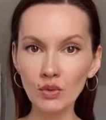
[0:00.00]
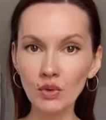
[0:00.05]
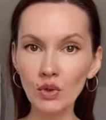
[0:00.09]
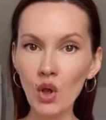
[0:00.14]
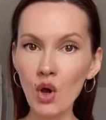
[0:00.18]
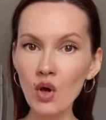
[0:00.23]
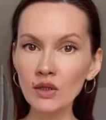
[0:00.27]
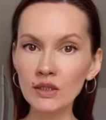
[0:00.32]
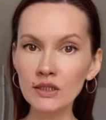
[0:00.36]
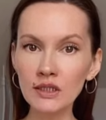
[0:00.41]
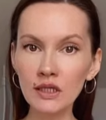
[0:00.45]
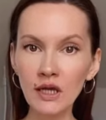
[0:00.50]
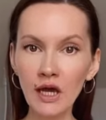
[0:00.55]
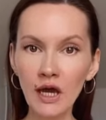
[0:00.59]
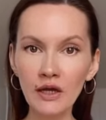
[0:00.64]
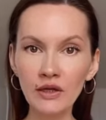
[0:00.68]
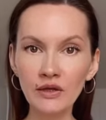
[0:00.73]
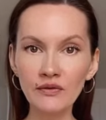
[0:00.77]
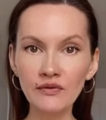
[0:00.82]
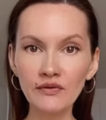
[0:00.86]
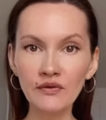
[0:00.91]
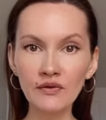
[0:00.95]
Oolong is a
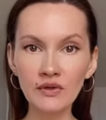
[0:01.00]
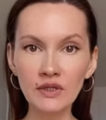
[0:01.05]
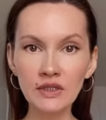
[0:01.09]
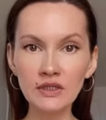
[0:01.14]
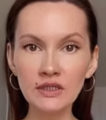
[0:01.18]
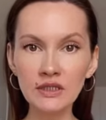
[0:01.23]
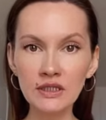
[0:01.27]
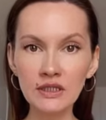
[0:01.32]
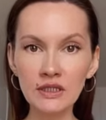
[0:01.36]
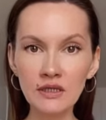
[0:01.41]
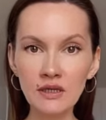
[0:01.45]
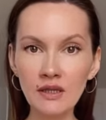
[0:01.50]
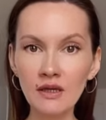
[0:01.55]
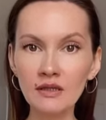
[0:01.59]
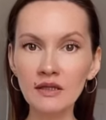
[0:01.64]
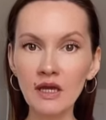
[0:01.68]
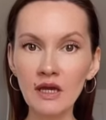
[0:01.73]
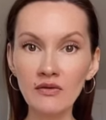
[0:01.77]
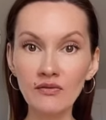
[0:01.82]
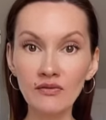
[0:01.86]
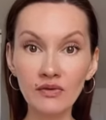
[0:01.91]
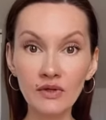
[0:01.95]
kind of green tea
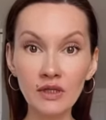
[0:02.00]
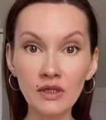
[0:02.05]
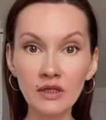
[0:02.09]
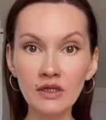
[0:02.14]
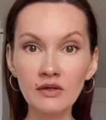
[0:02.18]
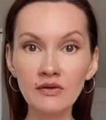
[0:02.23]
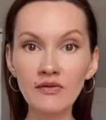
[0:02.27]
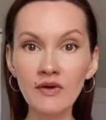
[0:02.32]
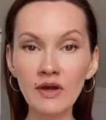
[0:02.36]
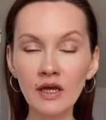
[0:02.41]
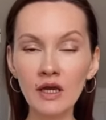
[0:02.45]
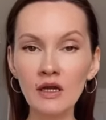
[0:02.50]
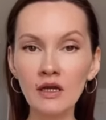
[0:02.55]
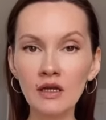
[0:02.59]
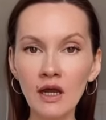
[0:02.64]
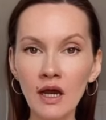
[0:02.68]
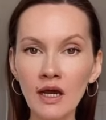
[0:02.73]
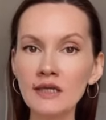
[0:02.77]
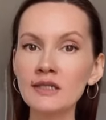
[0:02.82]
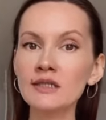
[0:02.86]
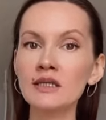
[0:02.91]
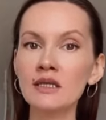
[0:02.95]
that I really
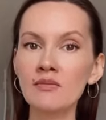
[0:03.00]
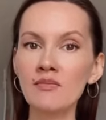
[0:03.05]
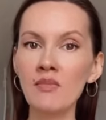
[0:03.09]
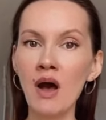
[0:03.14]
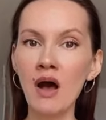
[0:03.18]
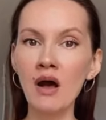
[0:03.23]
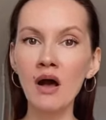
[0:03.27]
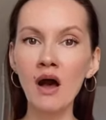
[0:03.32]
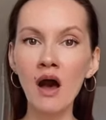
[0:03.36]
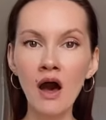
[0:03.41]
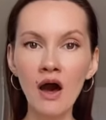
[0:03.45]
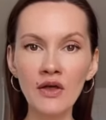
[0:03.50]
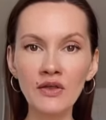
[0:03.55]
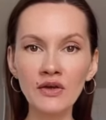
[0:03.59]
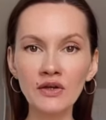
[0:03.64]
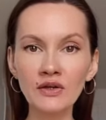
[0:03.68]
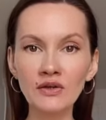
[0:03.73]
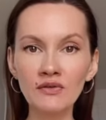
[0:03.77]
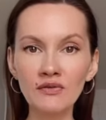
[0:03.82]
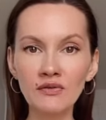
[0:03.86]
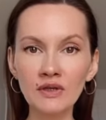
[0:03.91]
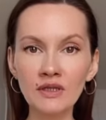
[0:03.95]
recognize among
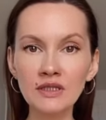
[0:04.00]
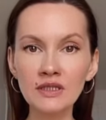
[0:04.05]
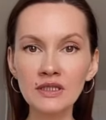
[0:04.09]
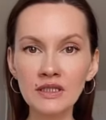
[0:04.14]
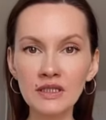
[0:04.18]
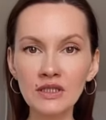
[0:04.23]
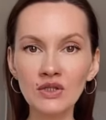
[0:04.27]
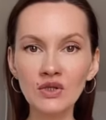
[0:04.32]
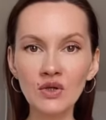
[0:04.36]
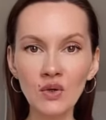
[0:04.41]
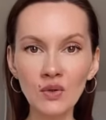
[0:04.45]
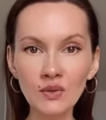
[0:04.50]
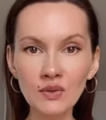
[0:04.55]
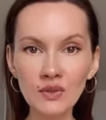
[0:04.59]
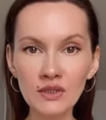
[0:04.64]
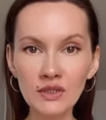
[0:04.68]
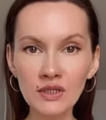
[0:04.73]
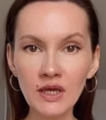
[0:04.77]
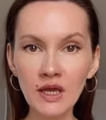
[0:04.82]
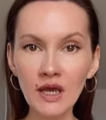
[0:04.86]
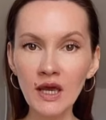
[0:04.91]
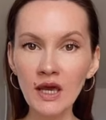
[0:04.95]
other green tea
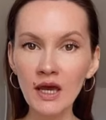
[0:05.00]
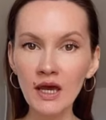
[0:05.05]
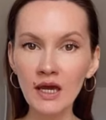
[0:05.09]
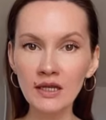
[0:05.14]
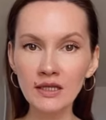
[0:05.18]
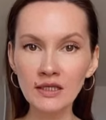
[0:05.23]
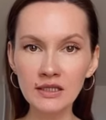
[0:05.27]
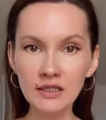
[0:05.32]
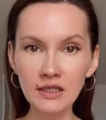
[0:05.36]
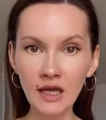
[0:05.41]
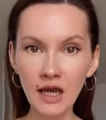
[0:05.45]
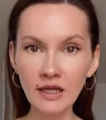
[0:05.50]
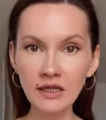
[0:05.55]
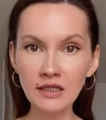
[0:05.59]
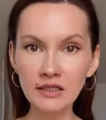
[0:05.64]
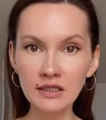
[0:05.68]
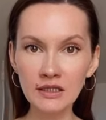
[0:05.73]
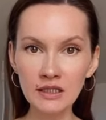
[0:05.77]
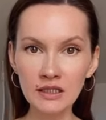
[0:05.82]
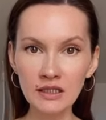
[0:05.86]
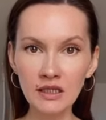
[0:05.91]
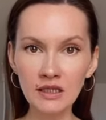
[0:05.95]
notes, and it's a kind
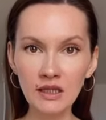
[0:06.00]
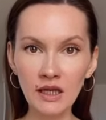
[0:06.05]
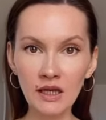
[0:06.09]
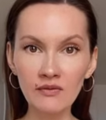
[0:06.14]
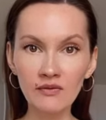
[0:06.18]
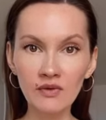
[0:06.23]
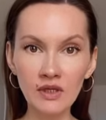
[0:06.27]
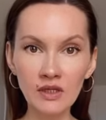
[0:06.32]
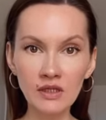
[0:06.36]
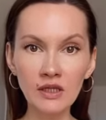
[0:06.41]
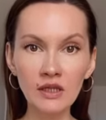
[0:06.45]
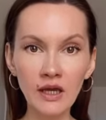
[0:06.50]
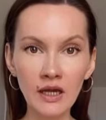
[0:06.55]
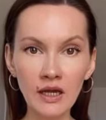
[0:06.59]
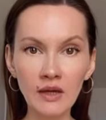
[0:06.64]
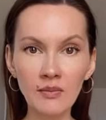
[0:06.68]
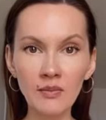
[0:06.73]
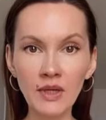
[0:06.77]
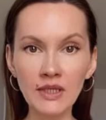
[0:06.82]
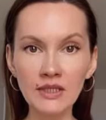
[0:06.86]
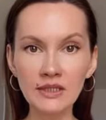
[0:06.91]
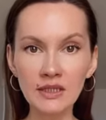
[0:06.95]
of tea that I really
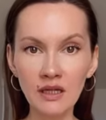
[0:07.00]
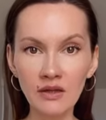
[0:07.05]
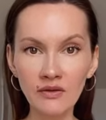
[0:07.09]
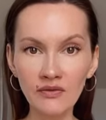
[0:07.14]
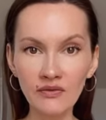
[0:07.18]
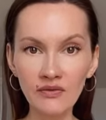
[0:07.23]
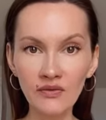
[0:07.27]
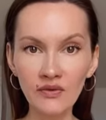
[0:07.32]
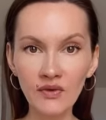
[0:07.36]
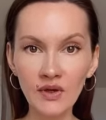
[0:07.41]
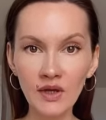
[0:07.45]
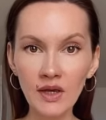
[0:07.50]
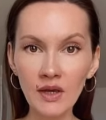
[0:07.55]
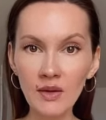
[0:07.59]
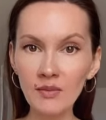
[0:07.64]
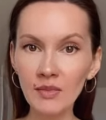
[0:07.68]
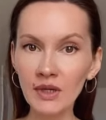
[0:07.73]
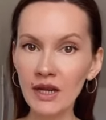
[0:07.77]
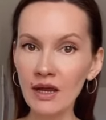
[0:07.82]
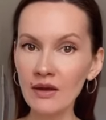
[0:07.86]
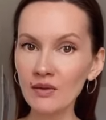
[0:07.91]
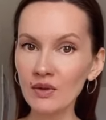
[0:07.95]
like myself.
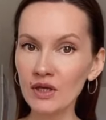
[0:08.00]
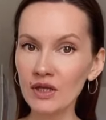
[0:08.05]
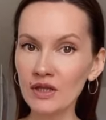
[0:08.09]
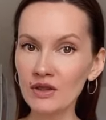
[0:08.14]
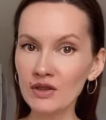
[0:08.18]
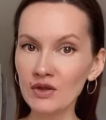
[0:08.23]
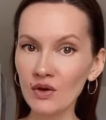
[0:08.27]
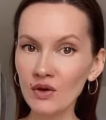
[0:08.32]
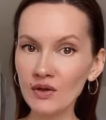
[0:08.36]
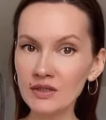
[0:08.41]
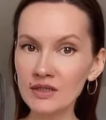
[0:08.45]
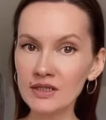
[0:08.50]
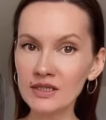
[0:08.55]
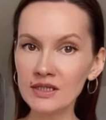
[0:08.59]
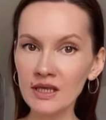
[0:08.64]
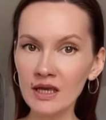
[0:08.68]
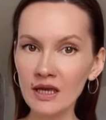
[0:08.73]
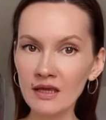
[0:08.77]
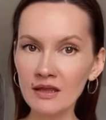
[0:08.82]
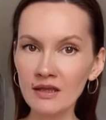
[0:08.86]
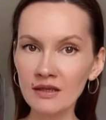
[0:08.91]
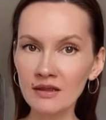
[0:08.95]
But I cannot
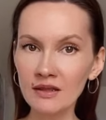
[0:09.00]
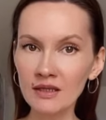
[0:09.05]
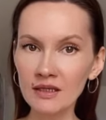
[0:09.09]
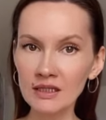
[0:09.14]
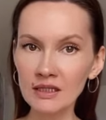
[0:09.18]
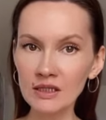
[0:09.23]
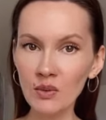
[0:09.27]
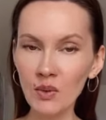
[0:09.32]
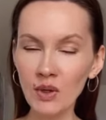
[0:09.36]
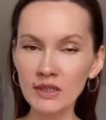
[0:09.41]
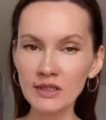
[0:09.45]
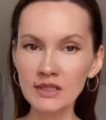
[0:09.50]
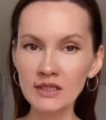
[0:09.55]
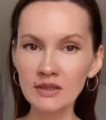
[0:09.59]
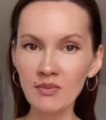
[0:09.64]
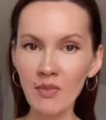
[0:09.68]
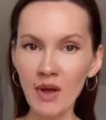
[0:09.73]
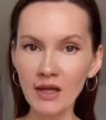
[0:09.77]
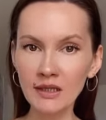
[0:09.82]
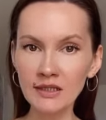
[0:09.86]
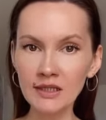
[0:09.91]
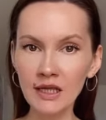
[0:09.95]
say that this one
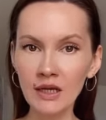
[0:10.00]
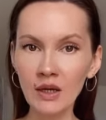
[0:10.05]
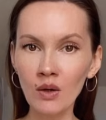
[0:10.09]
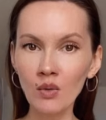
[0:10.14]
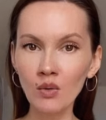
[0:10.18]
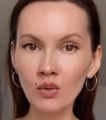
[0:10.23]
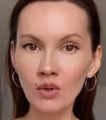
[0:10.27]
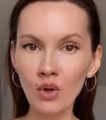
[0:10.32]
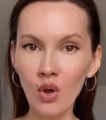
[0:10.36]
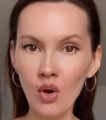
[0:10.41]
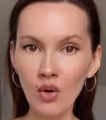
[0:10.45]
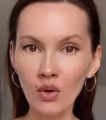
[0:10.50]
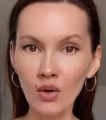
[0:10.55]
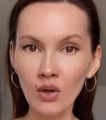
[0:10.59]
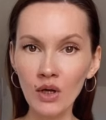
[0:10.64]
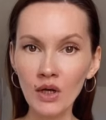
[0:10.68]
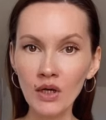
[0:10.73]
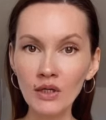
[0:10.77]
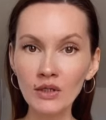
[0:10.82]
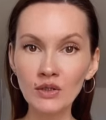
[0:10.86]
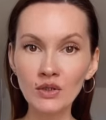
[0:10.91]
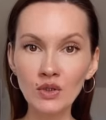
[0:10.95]
smells like oolong.
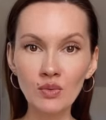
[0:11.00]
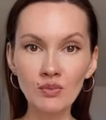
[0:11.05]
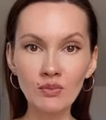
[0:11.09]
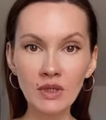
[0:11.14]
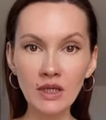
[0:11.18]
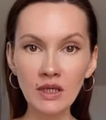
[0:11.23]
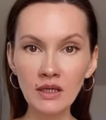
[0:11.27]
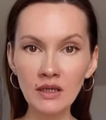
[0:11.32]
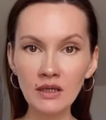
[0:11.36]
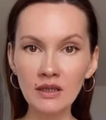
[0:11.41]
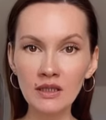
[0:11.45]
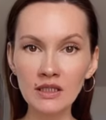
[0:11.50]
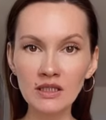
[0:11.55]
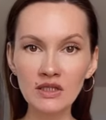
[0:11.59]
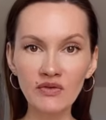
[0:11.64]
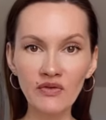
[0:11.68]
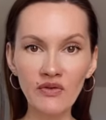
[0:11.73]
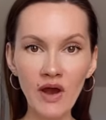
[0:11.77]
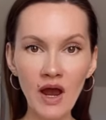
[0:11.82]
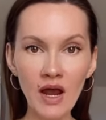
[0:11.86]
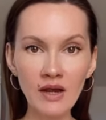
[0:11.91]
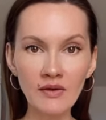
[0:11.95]
To me, this
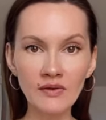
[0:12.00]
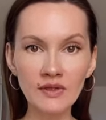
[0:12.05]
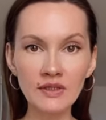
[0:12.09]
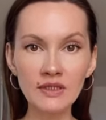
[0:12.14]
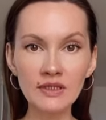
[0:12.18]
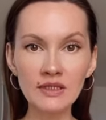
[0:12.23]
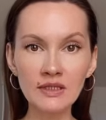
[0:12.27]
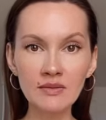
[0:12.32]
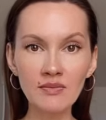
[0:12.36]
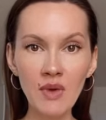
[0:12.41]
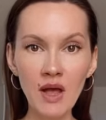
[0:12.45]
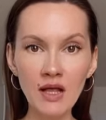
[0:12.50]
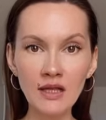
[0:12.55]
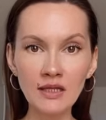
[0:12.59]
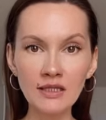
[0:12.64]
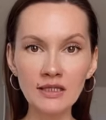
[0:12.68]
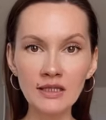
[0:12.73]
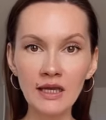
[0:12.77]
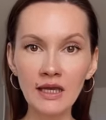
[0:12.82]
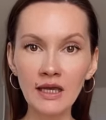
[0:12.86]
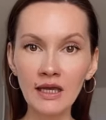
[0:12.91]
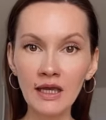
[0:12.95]
fragrance
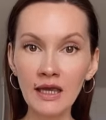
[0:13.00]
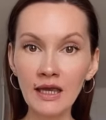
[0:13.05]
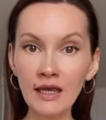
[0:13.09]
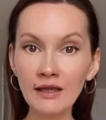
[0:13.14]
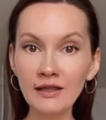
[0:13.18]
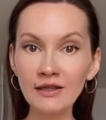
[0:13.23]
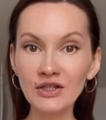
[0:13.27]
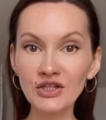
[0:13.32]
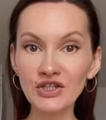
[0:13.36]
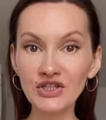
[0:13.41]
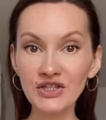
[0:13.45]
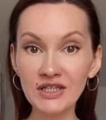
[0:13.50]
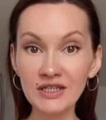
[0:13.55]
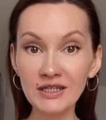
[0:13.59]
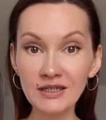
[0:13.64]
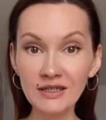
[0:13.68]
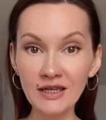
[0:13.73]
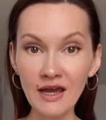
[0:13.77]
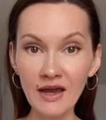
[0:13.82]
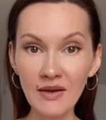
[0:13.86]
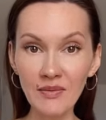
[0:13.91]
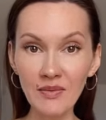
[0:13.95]
smells like English
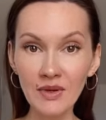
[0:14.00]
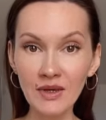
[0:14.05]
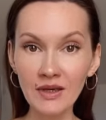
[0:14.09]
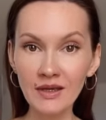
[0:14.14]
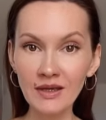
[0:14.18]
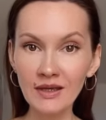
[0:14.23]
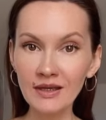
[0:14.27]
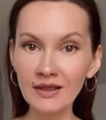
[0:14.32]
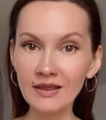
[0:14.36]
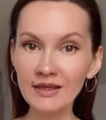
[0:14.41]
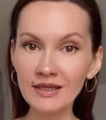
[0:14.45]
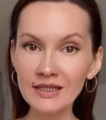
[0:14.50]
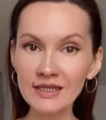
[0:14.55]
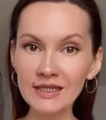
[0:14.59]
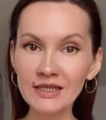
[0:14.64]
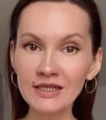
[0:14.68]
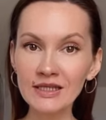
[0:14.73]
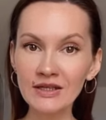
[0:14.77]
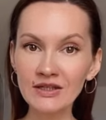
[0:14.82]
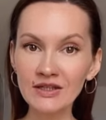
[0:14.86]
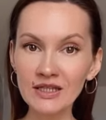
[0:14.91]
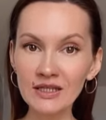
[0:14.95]
tea time. This
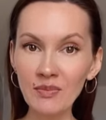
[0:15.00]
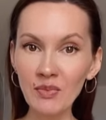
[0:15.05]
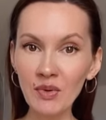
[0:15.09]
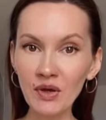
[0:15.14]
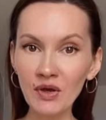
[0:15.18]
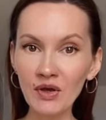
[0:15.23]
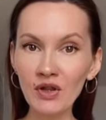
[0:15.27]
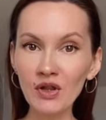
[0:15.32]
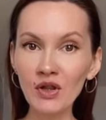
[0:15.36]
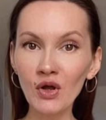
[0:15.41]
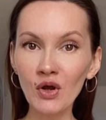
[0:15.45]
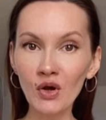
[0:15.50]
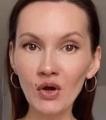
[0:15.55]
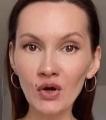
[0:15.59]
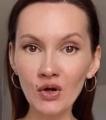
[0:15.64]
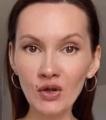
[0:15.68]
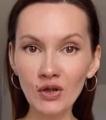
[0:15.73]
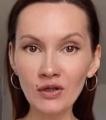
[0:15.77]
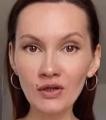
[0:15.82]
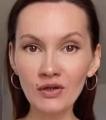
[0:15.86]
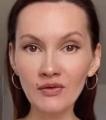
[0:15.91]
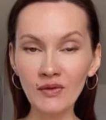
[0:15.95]
is a typical
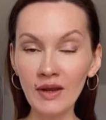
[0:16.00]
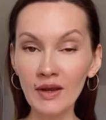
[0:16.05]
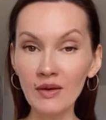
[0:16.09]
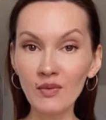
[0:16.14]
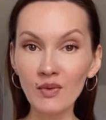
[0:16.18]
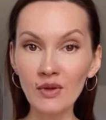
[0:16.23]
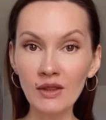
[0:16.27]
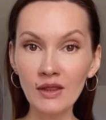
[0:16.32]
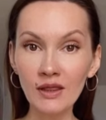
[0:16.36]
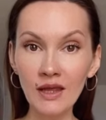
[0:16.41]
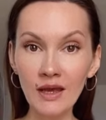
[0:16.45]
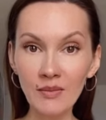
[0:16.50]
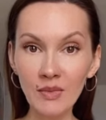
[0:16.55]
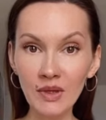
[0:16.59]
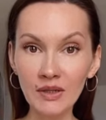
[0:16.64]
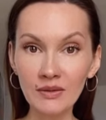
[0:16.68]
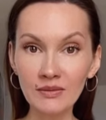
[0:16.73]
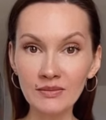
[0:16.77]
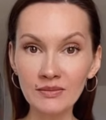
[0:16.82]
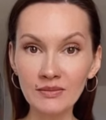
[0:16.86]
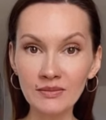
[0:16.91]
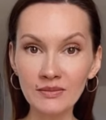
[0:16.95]
Earl Grey with
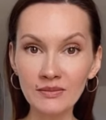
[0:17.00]
lemon.